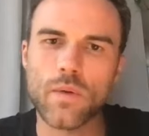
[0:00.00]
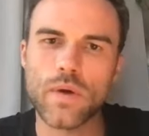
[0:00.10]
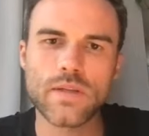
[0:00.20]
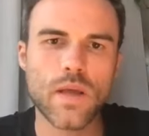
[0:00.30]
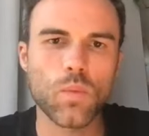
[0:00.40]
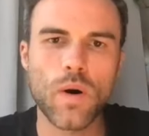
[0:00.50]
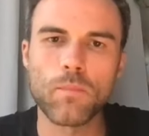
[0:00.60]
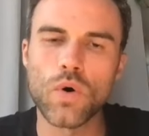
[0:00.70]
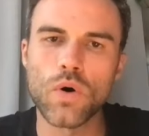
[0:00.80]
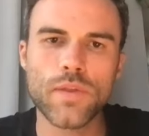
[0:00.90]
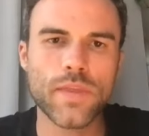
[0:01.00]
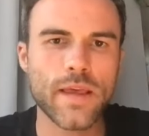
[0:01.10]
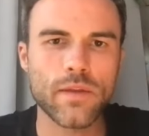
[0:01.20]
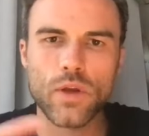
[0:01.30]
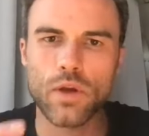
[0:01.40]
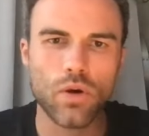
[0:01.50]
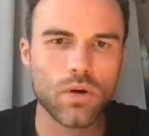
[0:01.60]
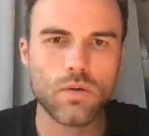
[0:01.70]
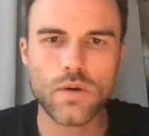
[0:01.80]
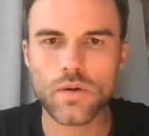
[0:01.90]
there one more thing that
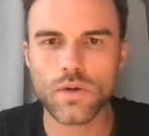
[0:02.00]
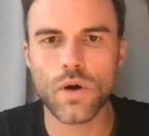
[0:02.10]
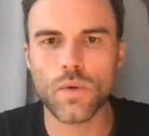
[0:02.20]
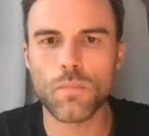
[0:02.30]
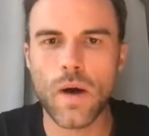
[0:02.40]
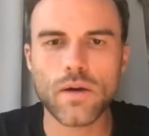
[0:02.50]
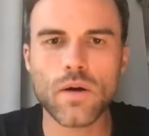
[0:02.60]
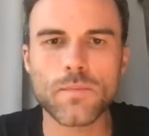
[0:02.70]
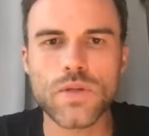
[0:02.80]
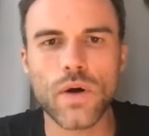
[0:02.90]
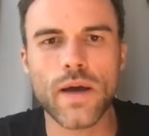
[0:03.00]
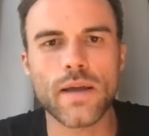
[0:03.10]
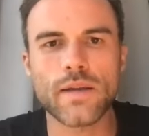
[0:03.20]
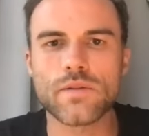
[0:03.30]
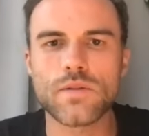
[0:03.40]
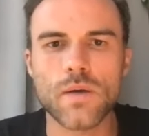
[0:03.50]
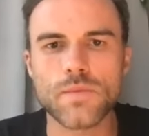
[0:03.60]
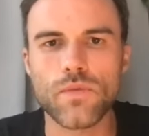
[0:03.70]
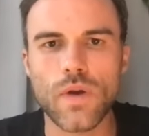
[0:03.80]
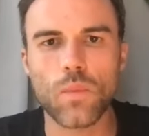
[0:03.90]
might come to your head in
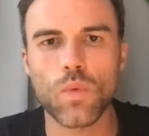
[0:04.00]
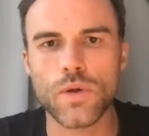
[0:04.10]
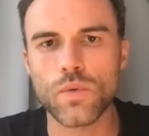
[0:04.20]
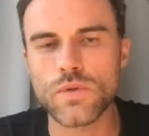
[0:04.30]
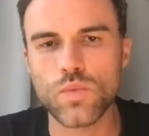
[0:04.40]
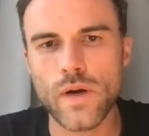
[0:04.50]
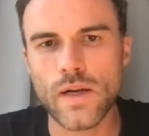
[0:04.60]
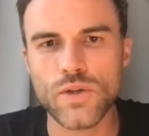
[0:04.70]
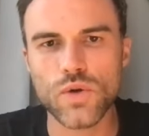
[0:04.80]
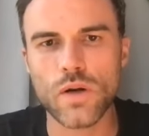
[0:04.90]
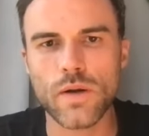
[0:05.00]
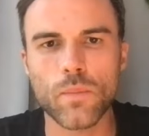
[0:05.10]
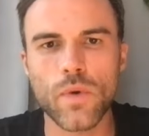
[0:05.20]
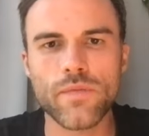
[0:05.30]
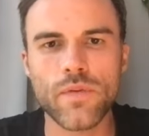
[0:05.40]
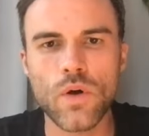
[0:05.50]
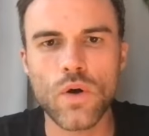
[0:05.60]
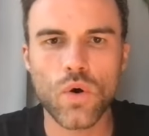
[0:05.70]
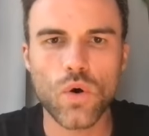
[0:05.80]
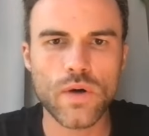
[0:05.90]
terms of like what you was really struggling with,
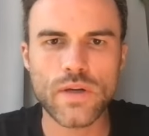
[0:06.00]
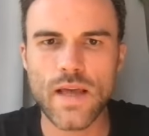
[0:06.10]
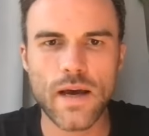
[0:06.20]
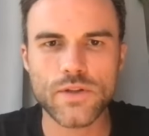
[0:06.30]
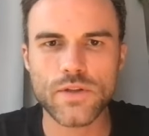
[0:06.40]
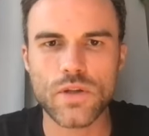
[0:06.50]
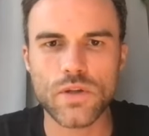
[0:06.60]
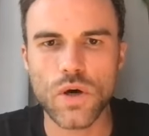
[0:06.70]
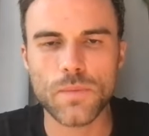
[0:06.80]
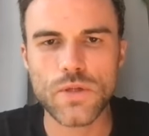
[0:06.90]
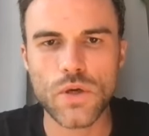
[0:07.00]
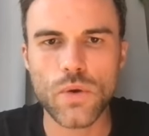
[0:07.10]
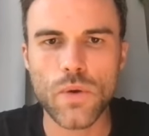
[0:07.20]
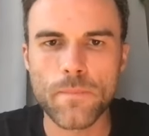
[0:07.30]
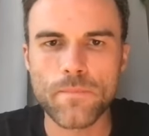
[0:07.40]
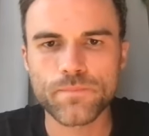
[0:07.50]
or is that just the top two?